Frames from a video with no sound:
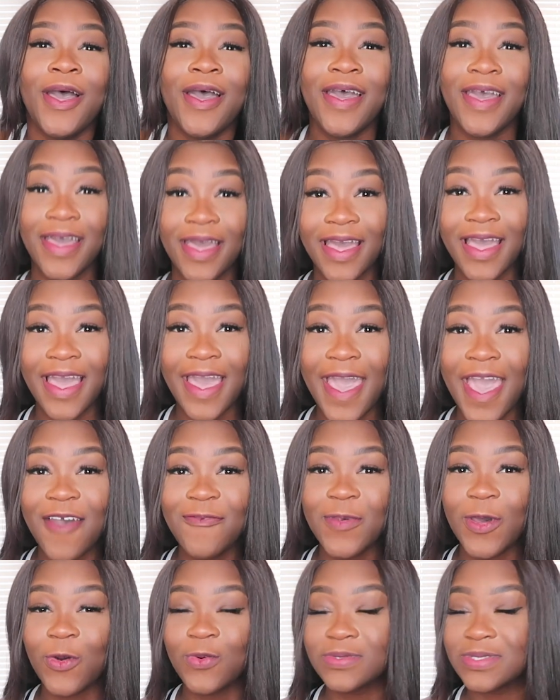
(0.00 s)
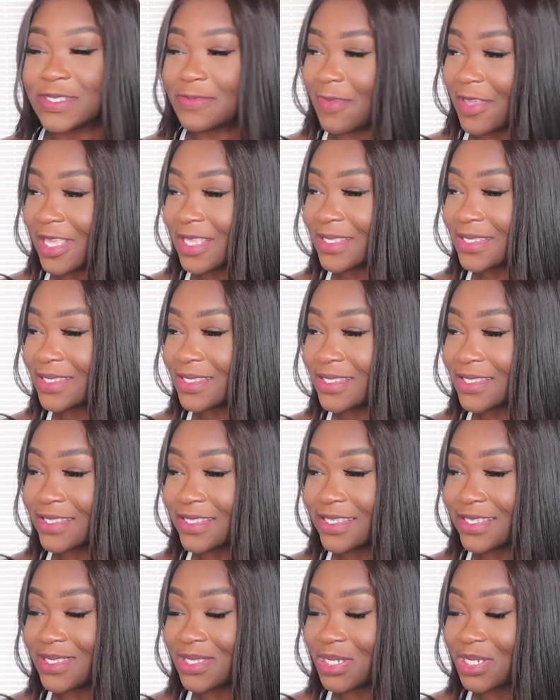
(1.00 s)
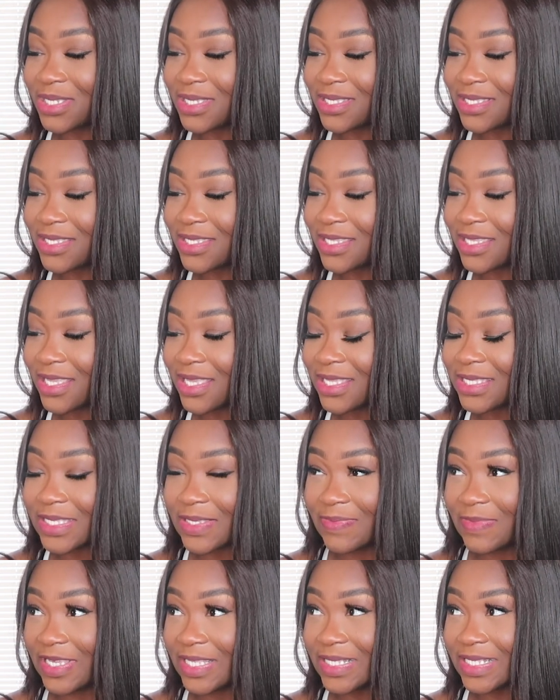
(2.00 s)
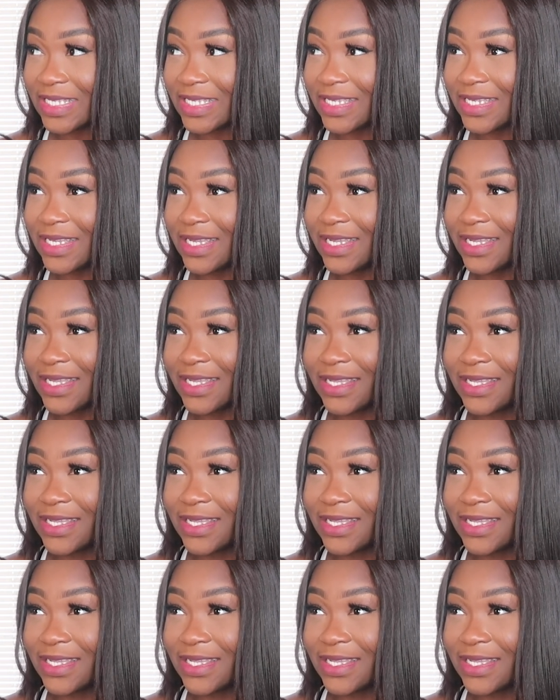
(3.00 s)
have my own space. It's amazing.